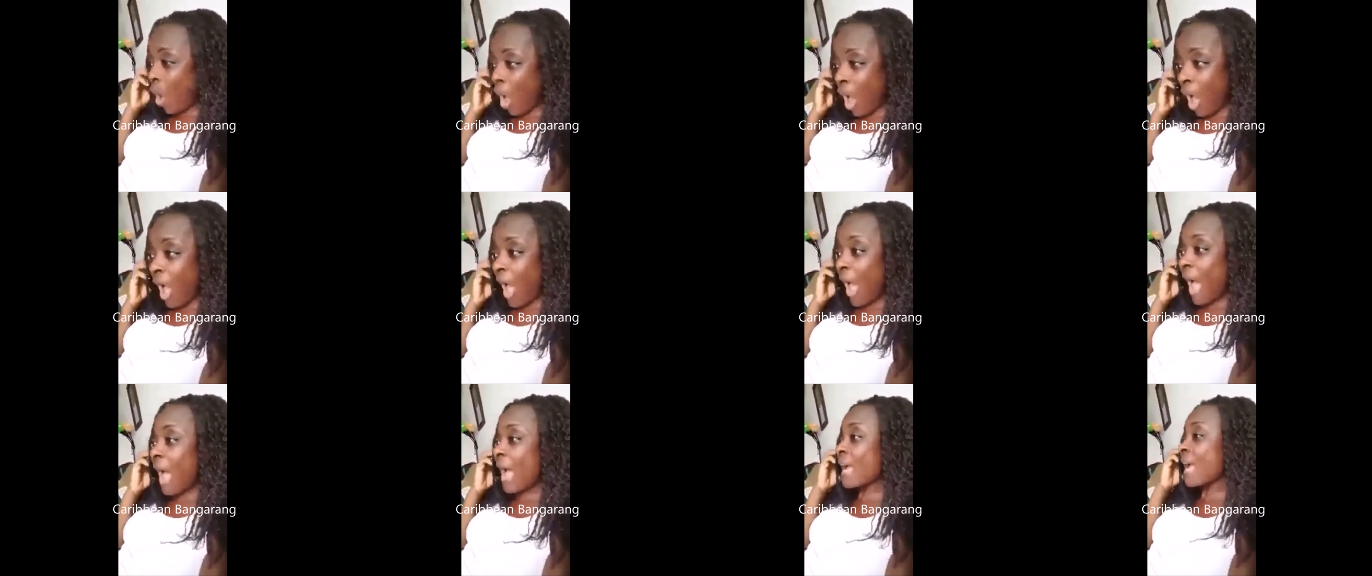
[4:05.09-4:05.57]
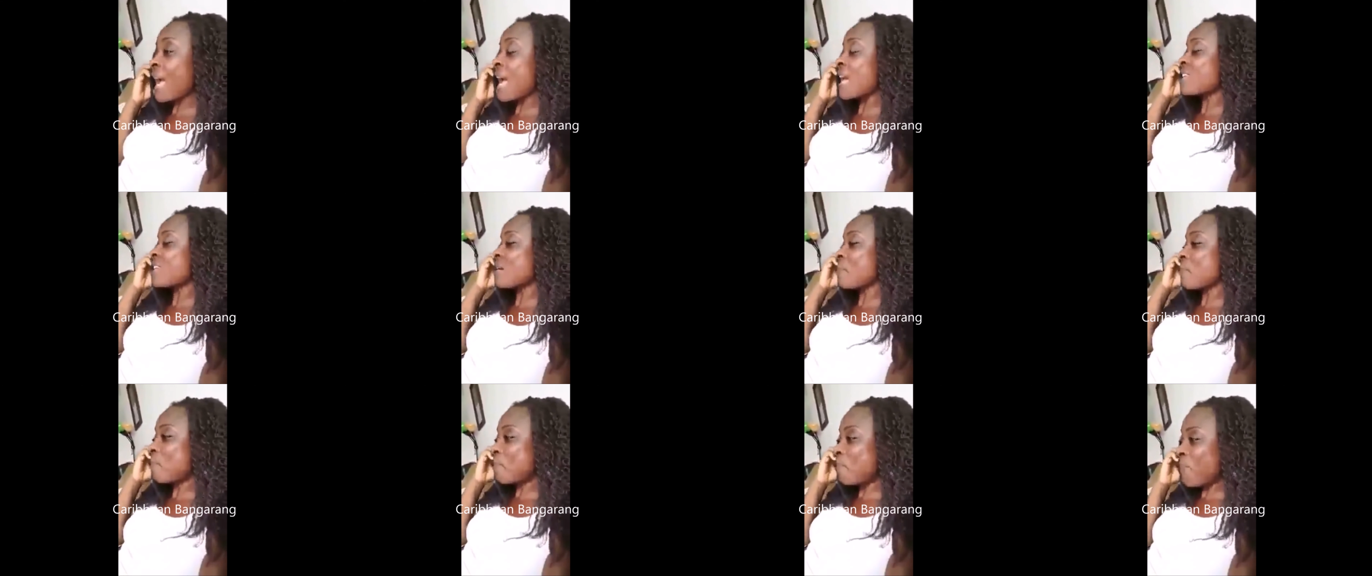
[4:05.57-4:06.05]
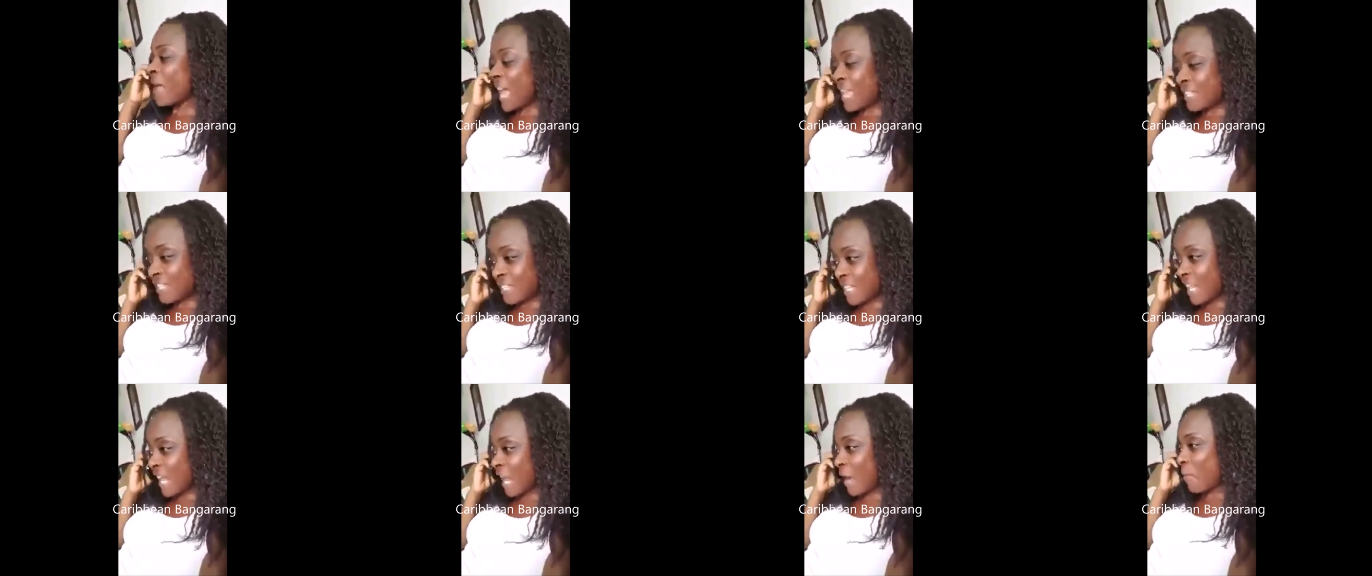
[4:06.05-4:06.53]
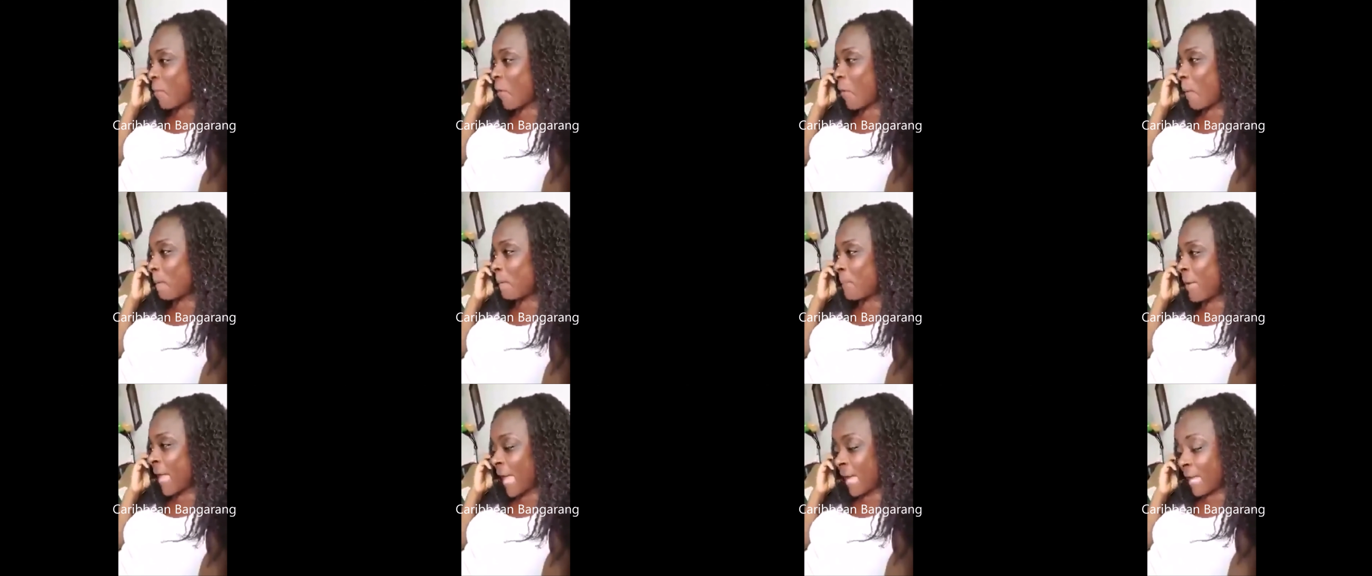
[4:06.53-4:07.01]
I got the best cable
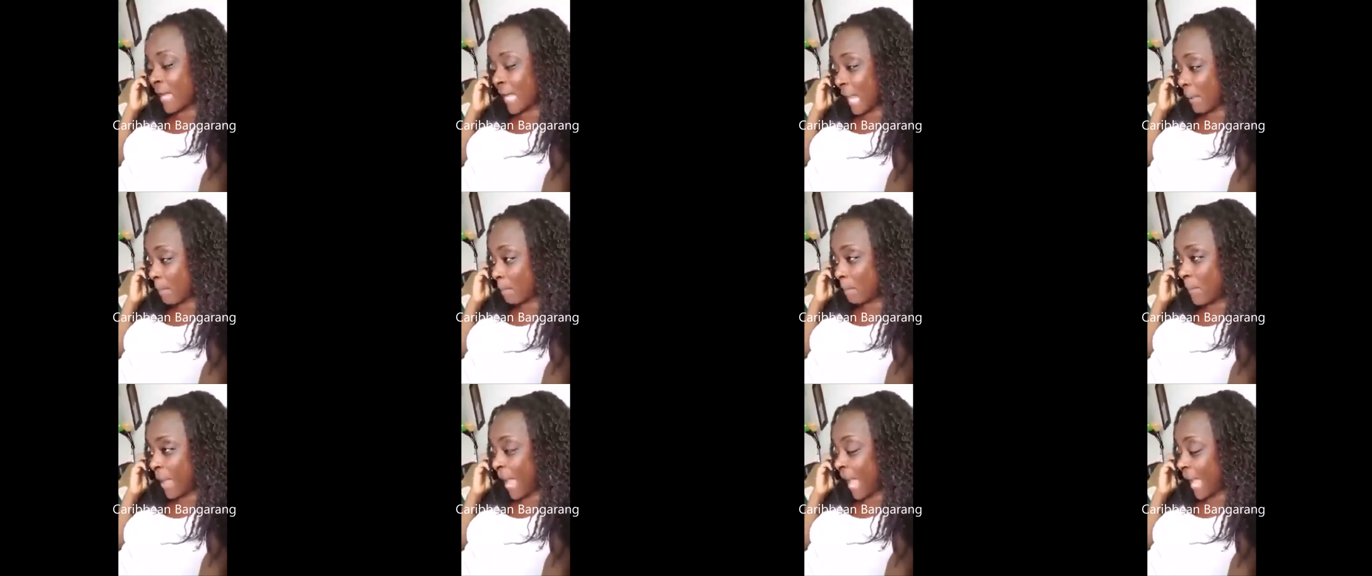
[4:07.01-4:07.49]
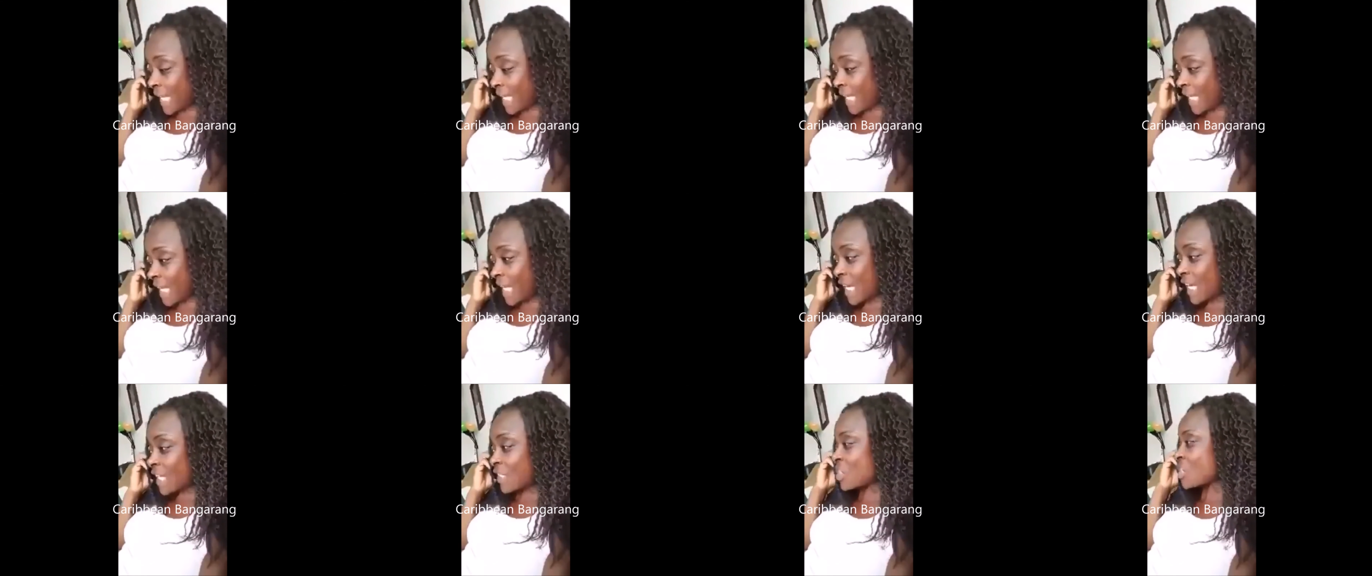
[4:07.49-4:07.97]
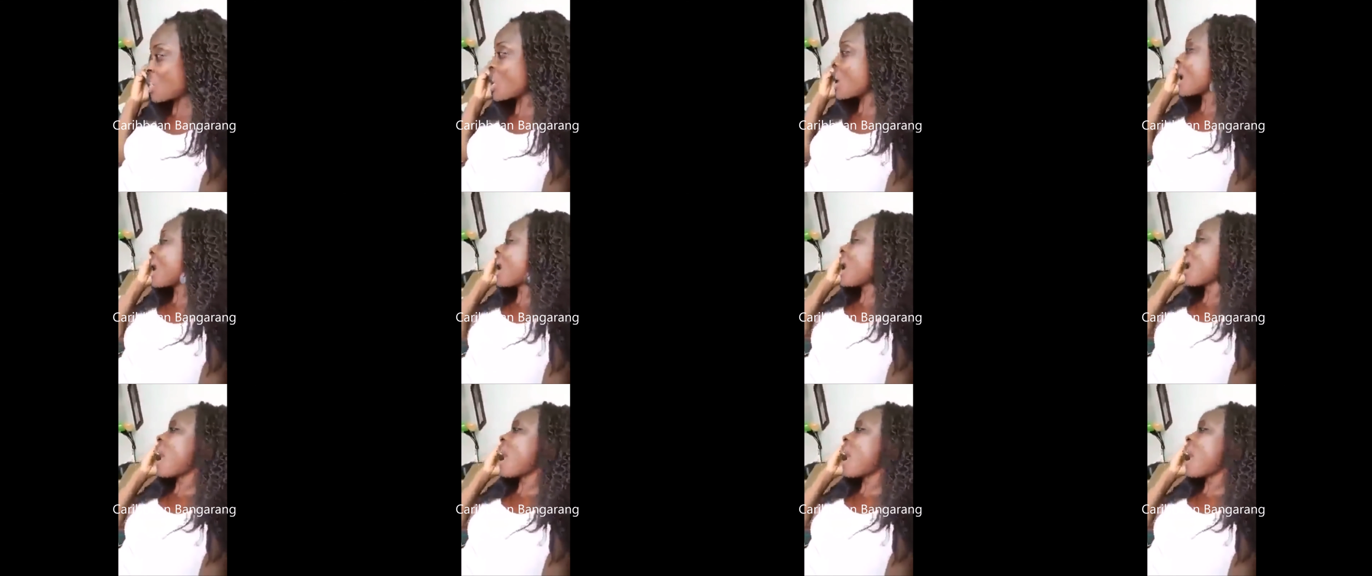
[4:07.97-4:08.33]
package.